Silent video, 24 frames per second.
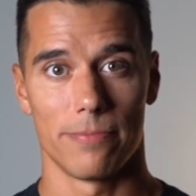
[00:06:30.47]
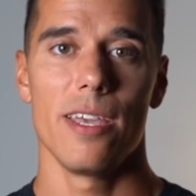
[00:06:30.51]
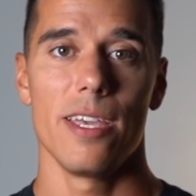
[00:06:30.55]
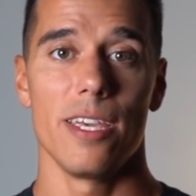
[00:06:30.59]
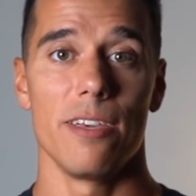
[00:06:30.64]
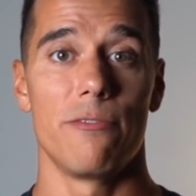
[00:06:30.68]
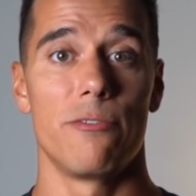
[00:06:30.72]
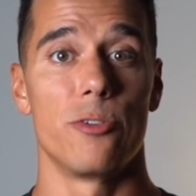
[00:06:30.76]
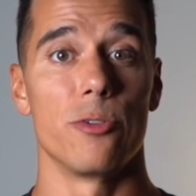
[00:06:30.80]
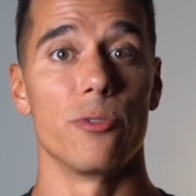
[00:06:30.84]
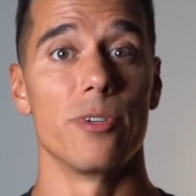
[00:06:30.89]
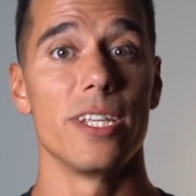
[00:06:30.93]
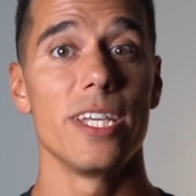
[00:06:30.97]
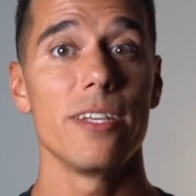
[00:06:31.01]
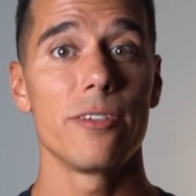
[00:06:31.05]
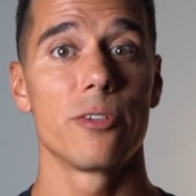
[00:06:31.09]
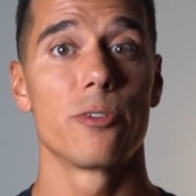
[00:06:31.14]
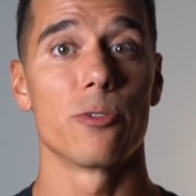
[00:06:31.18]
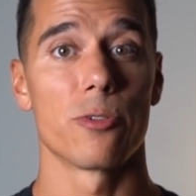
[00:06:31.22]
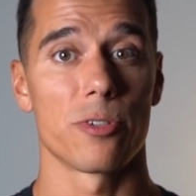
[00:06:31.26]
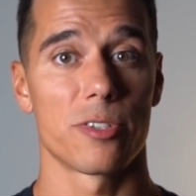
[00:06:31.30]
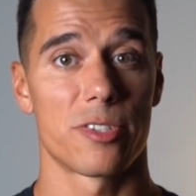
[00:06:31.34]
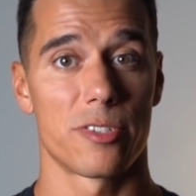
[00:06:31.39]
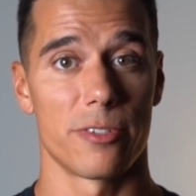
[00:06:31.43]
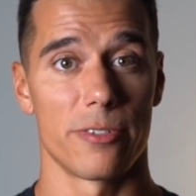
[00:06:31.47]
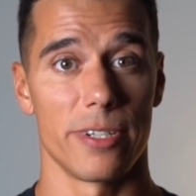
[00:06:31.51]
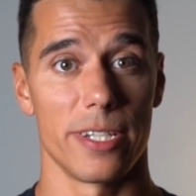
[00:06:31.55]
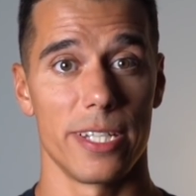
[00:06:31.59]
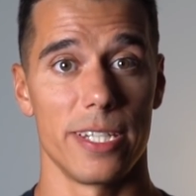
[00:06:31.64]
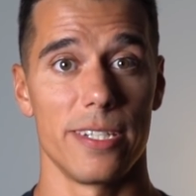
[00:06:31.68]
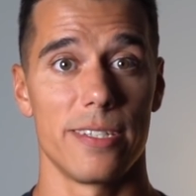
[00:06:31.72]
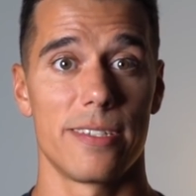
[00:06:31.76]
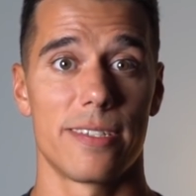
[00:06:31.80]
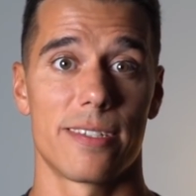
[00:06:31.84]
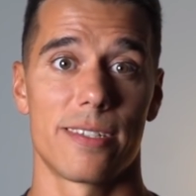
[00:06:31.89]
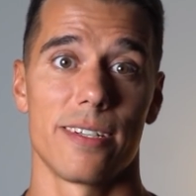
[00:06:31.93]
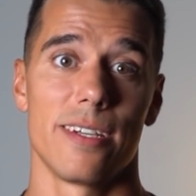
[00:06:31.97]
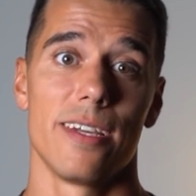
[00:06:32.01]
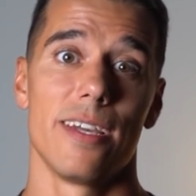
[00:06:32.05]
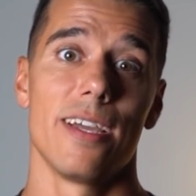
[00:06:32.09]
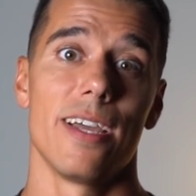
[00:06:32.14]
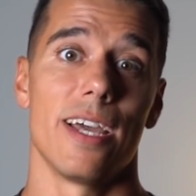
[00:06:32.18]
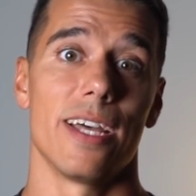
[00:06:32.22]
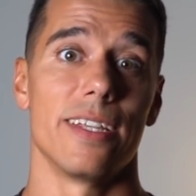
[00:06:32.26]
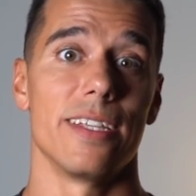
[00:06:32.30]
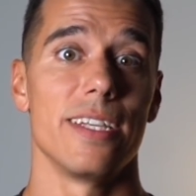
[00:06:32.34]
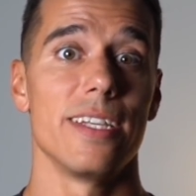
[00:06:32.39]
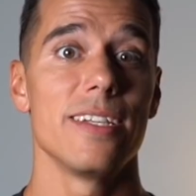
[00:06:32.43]
If you need grocery lists
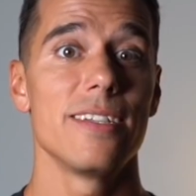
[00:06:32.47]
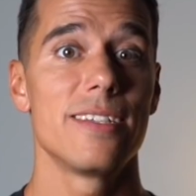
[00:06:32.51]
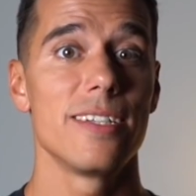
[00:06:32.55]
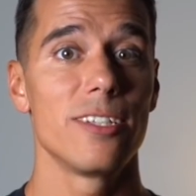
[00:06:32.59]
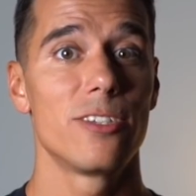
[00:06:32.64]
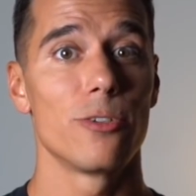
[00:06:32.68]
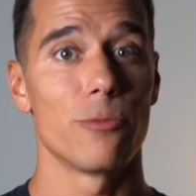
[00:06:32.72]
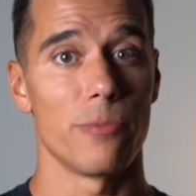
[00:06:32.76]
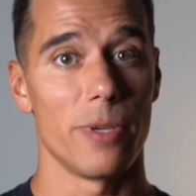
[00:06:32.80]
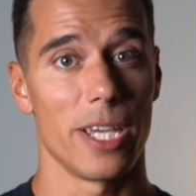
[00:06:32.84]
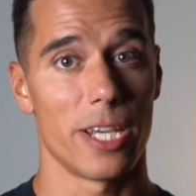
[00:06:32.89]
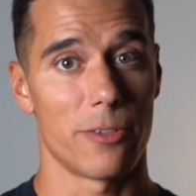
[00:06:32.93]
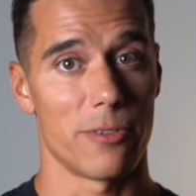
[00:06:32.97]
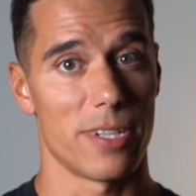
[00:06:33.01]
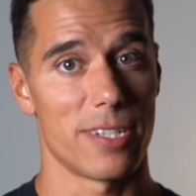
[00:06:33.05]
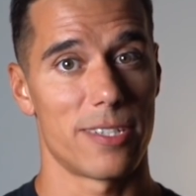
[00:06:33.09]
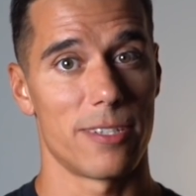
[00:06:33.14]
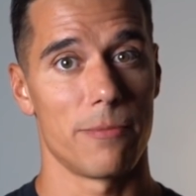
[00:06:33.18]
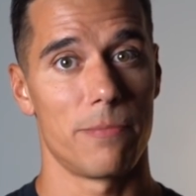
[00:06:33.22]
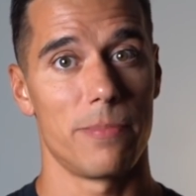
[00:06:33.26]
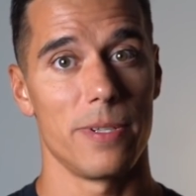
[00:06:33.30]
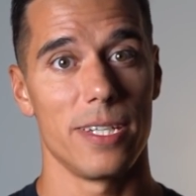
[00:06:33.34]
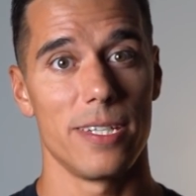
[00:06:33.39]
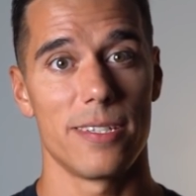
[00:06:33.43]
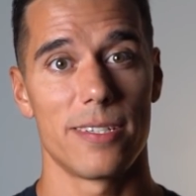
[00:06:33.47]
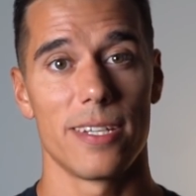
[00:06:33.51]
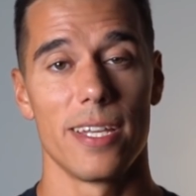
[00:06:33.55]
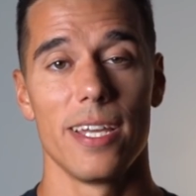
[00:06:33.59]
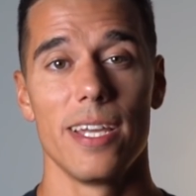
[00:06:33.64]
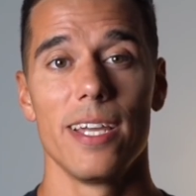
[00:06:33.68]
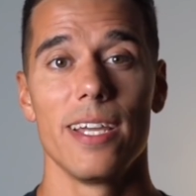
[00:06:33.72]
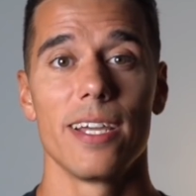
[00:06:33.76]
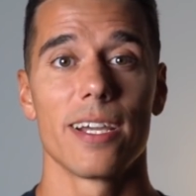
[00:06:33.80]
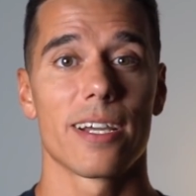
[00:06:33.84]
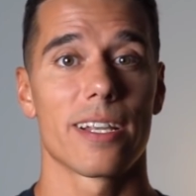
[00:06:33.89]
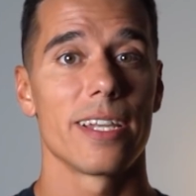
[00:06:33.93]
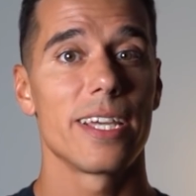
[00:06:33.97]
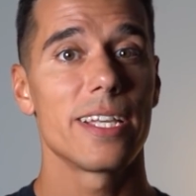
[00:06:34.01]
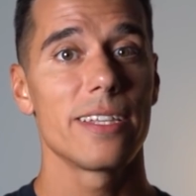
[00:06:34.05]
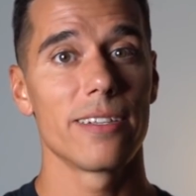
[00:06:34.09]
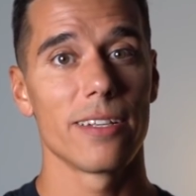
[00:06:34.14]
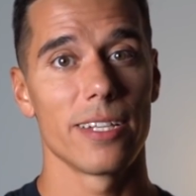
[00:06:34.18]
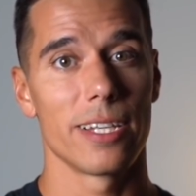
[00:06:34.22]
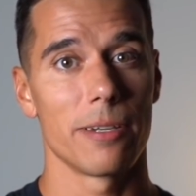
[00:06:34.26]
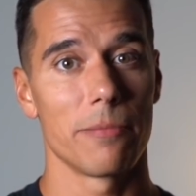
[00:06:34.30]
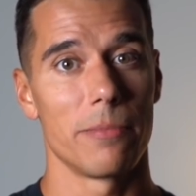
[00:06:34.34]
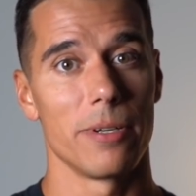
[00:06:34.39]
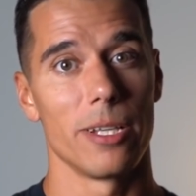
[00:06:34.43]
and easy to make recipes, click the
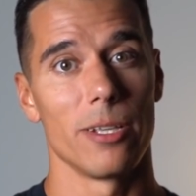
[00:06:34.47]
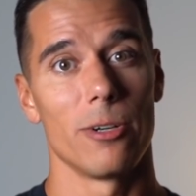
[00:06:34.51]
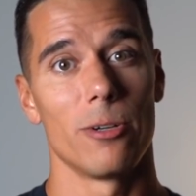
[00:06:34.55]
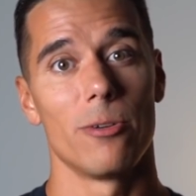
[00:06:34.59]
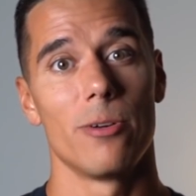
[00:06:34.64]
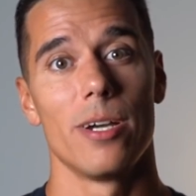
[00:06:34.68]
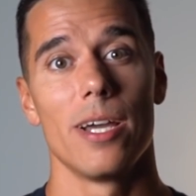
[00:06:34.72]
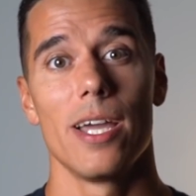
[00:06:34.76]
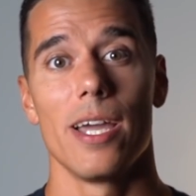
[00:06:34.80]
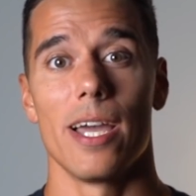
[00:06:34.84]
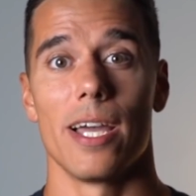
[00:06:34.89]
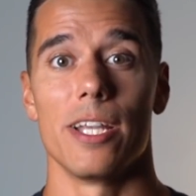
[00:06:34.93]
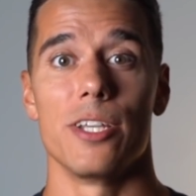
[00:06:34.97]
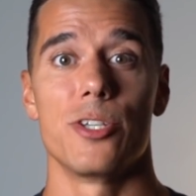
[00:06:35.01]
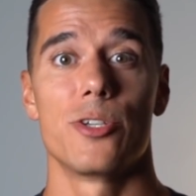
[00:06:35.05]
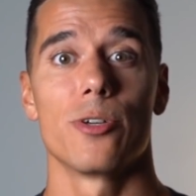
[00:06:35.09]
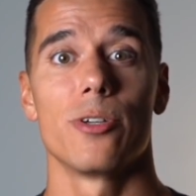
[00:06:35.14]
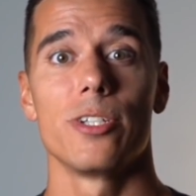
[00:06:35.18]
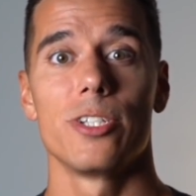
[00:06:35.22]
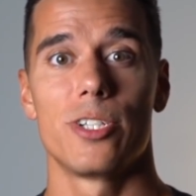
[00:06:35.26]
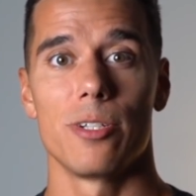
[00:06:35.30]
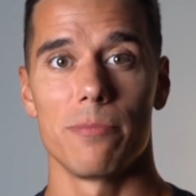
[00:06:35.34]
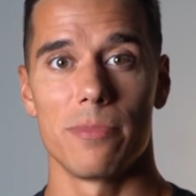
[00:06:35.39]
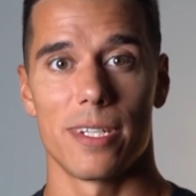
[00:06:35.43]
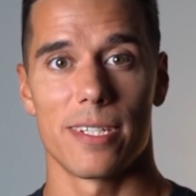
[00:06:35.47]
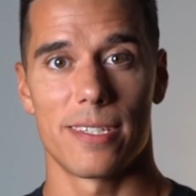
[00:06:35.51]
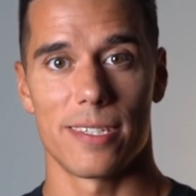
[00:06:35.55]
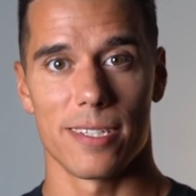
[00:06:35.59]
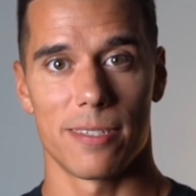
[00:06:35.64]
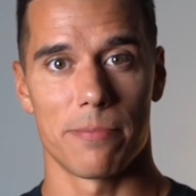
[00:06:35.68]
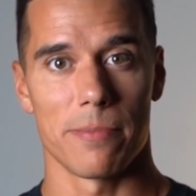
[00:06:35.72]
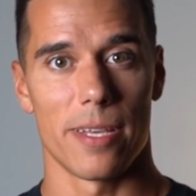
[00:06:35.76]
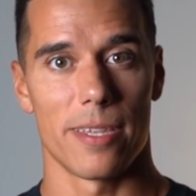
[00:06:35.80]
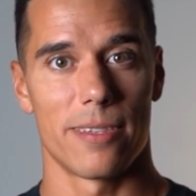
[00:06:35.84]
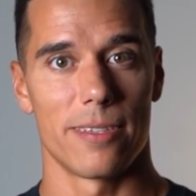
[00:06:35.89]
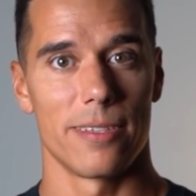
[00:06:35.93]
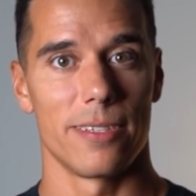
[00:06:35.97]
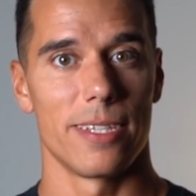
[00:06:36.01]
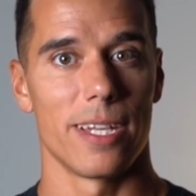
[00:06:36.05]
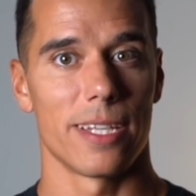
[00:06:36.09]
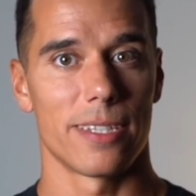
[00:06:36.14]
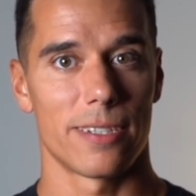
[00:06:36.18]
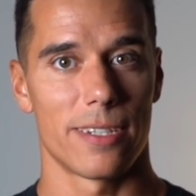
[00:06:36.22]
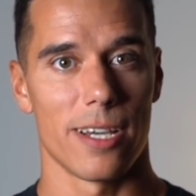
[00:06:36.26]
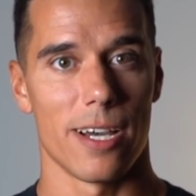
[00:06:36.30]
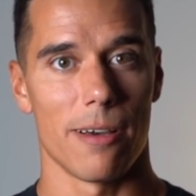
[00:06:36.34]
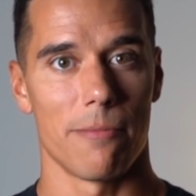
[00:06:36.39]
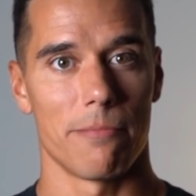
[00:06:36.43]
link below and join
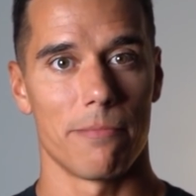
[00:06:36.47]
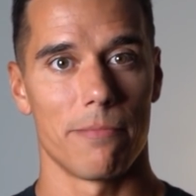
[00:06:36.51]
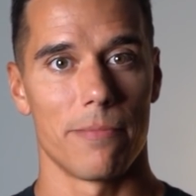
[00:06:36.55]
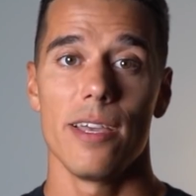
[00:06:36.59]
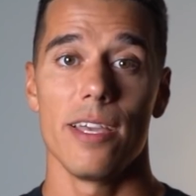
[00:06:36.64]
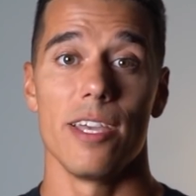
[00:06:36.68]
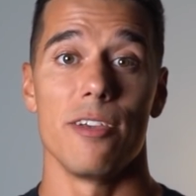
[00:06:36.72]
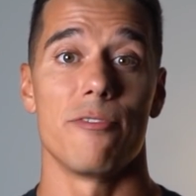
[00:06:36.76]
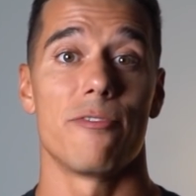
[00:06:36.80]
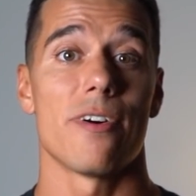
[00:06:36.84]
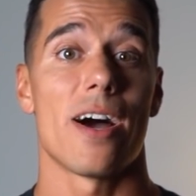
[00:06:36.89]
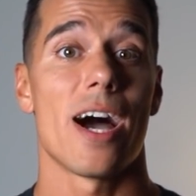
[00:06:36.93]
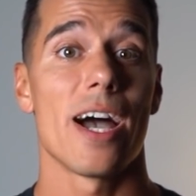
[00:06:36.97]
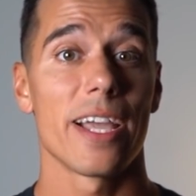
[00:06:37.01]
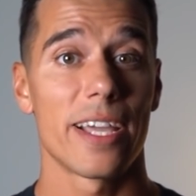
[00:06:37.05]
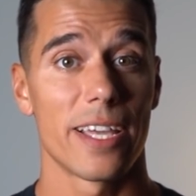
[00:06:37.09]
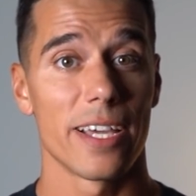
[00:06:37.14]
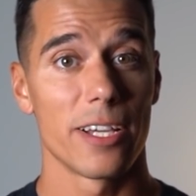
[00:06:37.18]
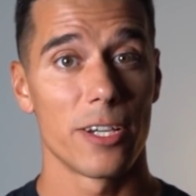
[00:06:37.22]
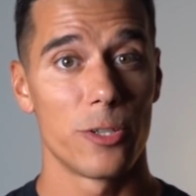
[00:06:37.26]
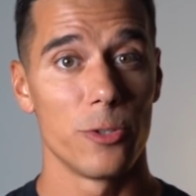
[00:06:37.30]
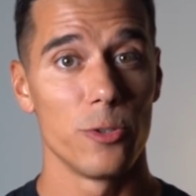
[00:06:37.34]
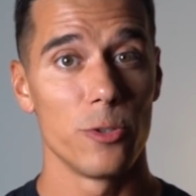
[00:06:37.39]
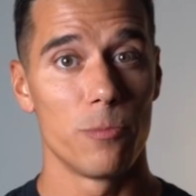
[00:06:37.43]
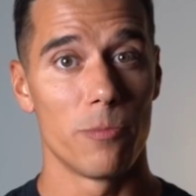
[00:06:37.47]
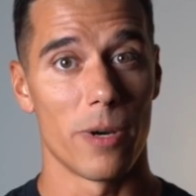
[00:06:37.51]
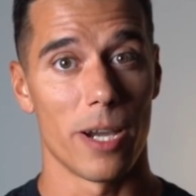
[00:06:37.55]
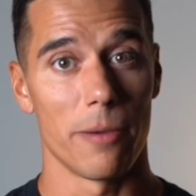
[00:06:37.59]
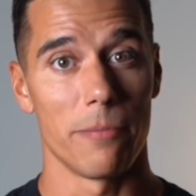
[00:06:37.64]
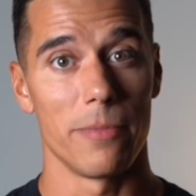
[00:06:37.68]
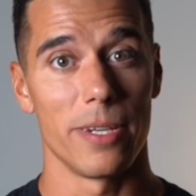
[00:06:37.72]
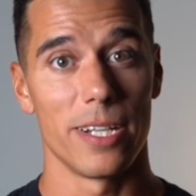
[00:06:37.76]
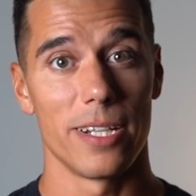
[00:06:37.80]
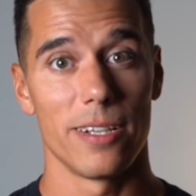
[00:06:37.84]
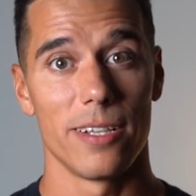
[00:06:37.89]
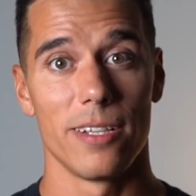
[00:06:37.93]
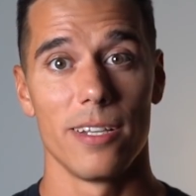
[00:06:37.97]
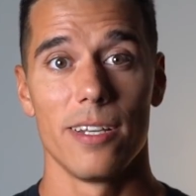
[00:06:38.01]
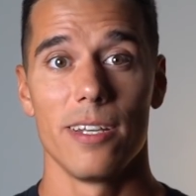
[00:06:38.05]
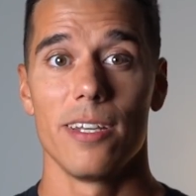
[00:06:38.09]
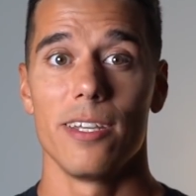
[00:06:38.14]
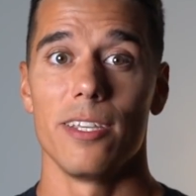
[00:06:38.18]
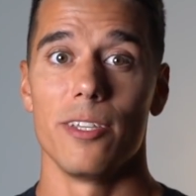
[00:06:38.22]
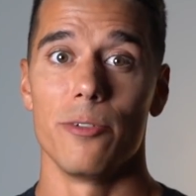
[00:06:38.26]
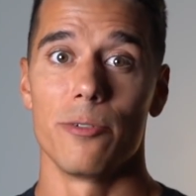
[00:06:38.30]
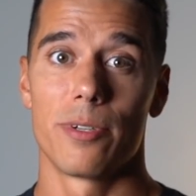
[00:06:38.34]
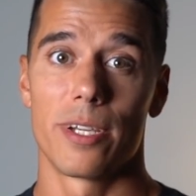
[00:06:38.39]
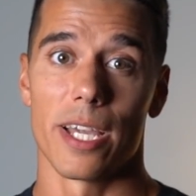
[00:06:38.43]
gymnasticsmethod.com. If I can cook my meal,
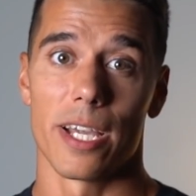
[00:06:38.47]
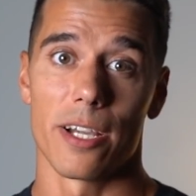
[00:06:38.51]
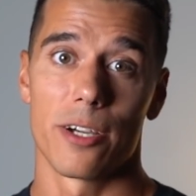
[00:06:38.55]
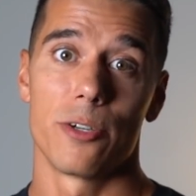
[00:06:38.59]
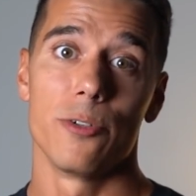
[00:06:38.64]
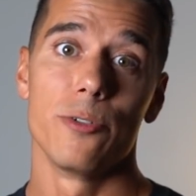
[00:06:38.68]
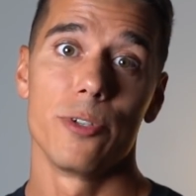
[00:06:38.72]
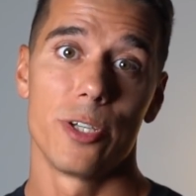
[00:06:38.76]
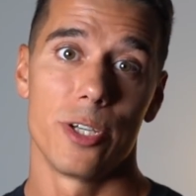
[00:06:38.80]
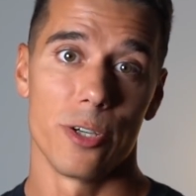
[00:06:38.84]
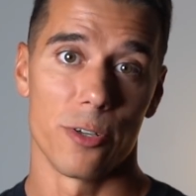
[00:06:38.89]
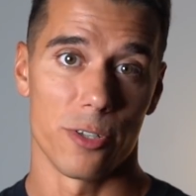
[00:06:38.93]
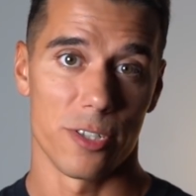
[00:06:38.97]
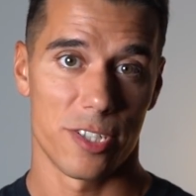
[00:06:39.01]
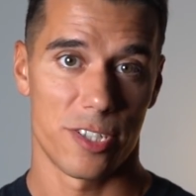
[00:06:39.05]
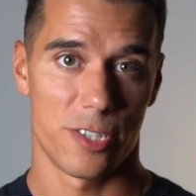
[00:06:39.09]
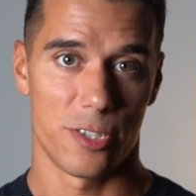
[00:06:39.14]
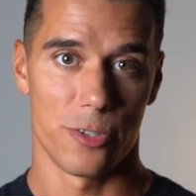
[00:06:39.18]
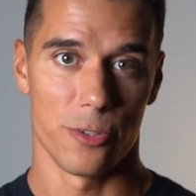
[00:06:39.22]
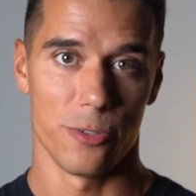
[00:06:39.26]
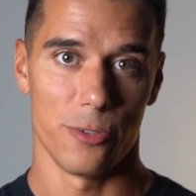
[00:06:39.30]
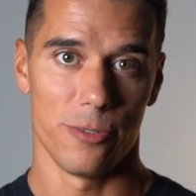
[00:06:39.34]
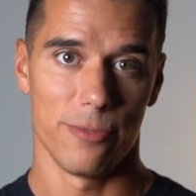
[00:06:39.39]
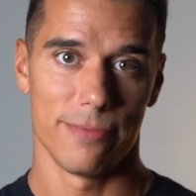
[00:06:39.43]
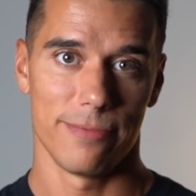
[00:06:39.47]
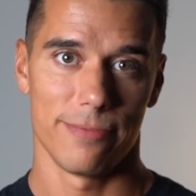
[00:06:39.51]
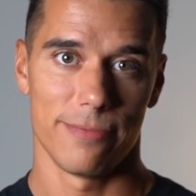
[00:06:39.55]
you can cook yours too.